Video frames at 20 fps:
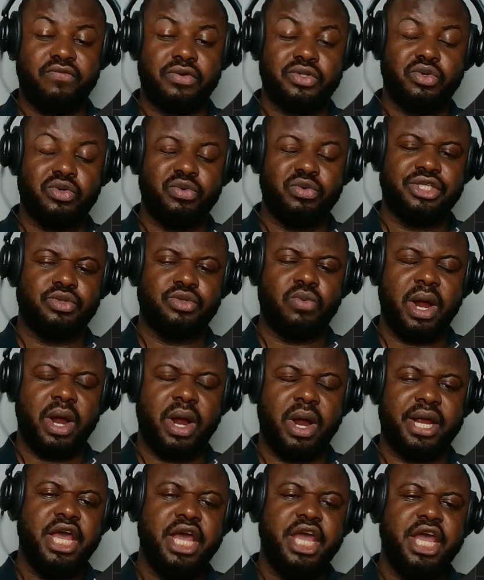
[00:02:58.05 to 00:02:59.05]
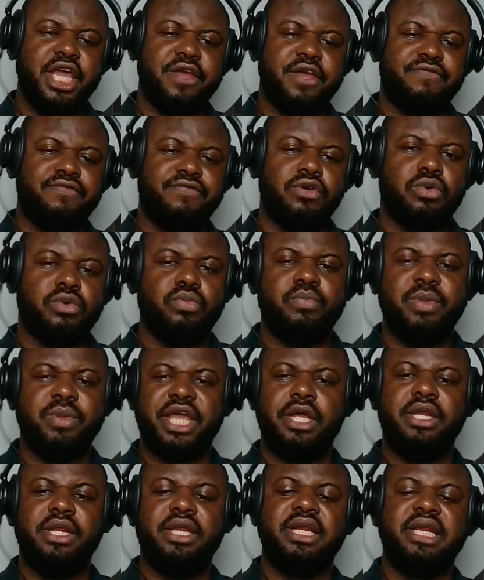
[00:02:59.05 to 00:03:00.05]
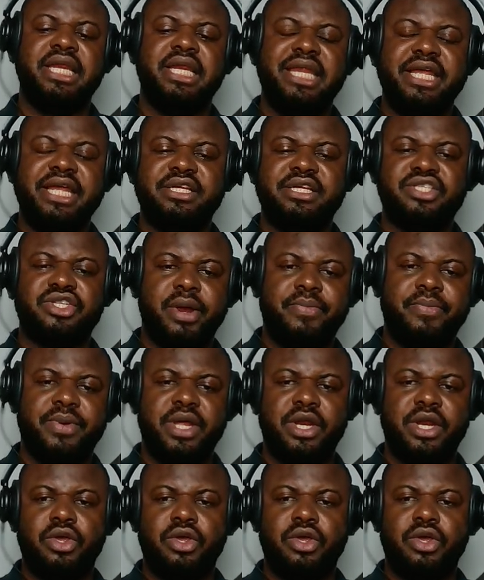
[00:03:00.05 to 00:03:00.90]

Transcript: So, which is why if you're making lead scraping,